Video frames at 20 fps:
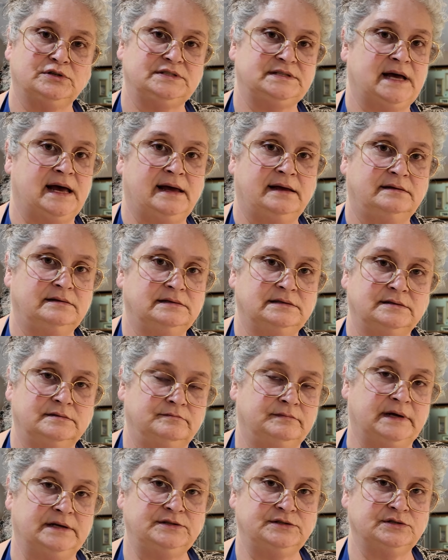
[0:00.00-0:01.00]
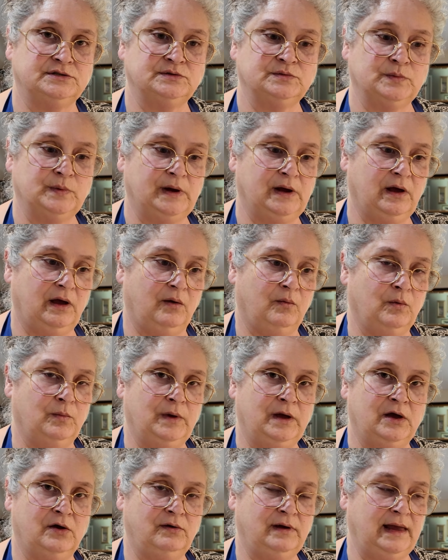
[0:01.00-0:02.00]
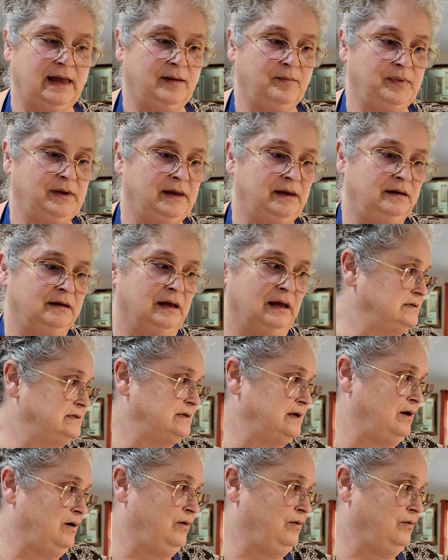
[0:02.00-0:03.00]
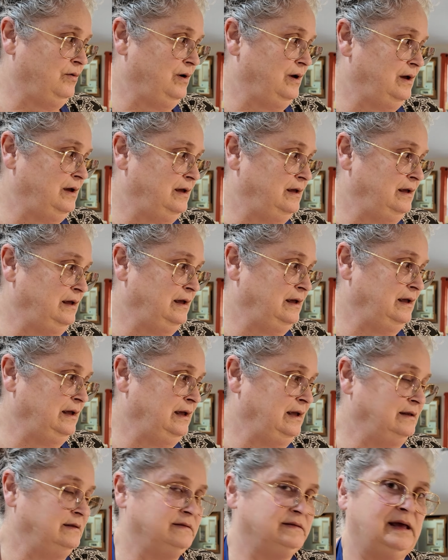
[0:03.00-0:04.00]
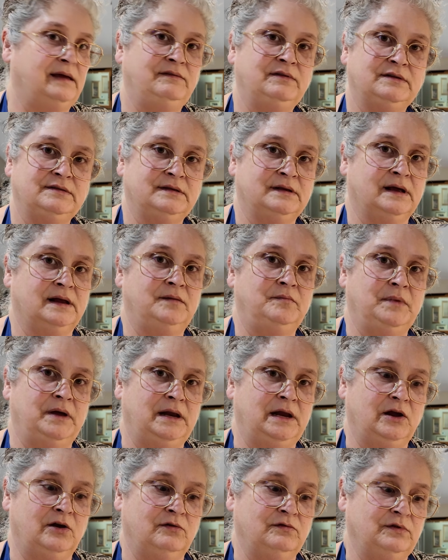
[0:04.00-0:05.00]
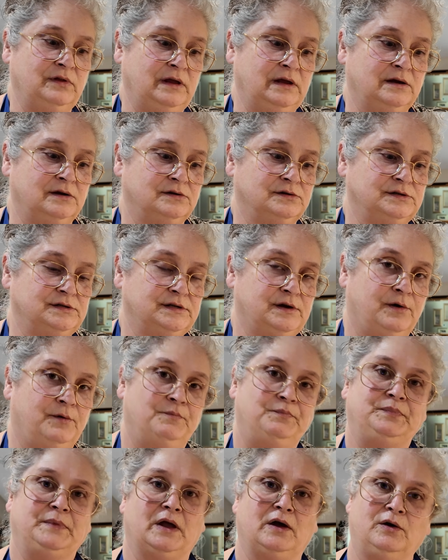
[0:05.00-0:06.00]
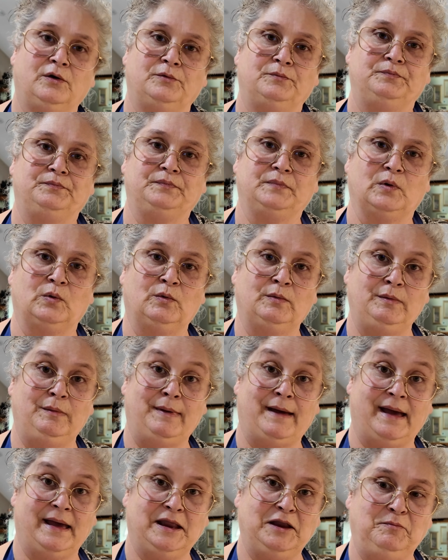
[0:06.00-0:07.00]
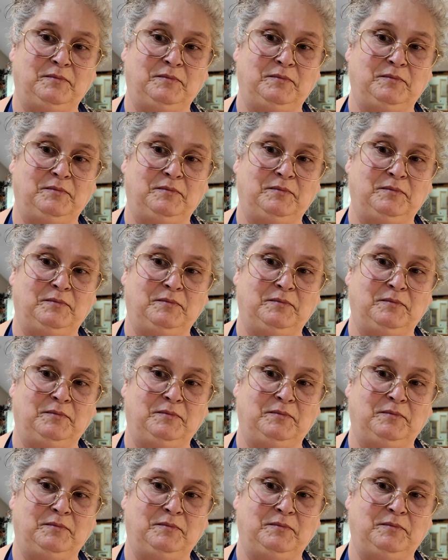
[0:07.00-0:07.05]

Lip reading: size mustards when we go camping. So it's saved us a lot of money over the years. So I hope we'll be back in a